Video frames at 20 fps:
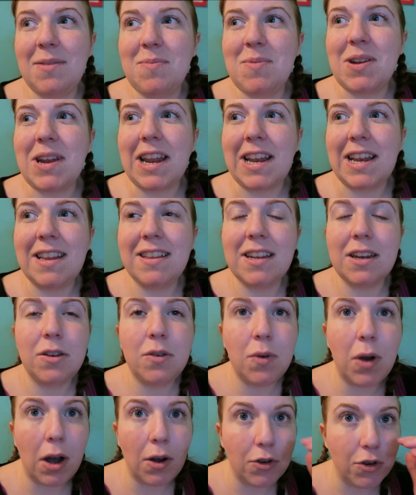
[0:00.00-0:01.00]
But at least I
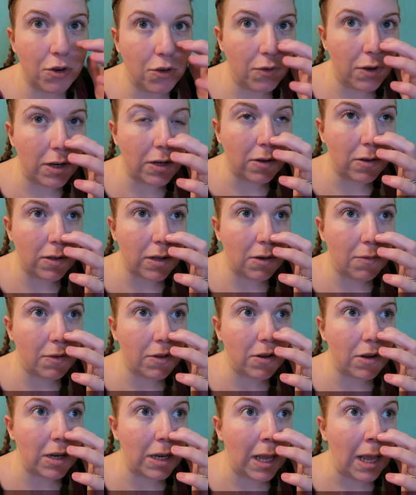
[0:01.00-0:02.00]
know how to do it because it
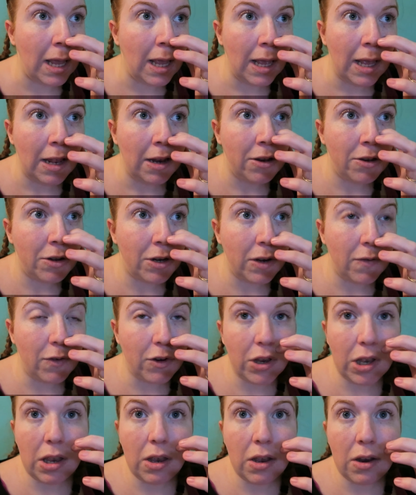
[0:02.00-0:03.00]
was only not
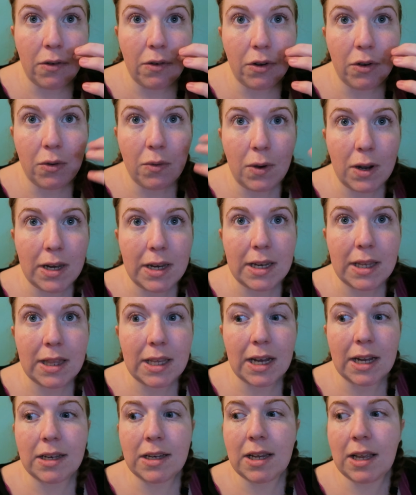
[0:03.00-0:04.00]
even a year ago I did
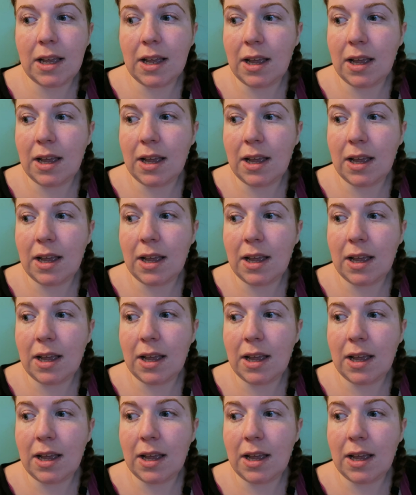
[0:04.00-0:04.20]
that,